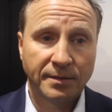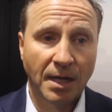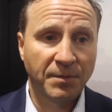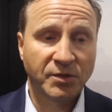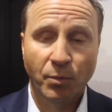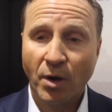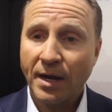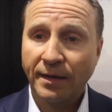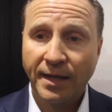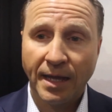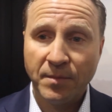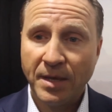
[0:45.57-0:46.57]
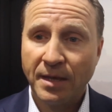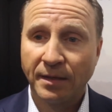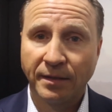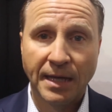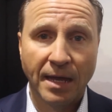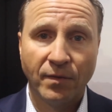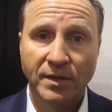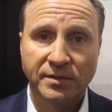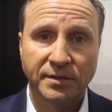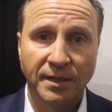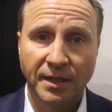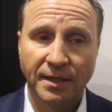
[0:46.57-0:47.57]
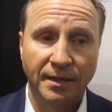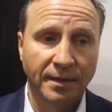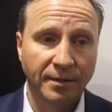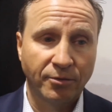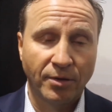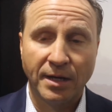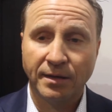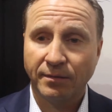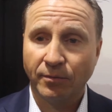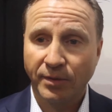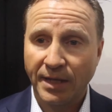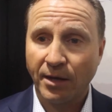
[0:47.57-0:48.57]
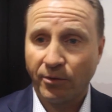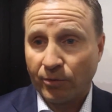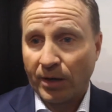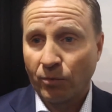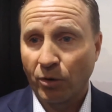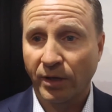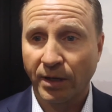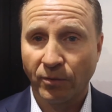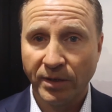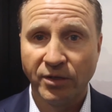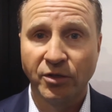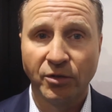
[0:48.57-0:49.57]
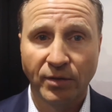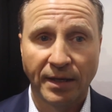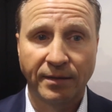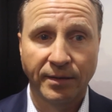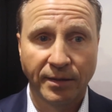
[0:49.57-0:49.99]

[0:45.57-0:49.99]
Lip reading: Thomas Bryant came in and gave us great work, and we knew that,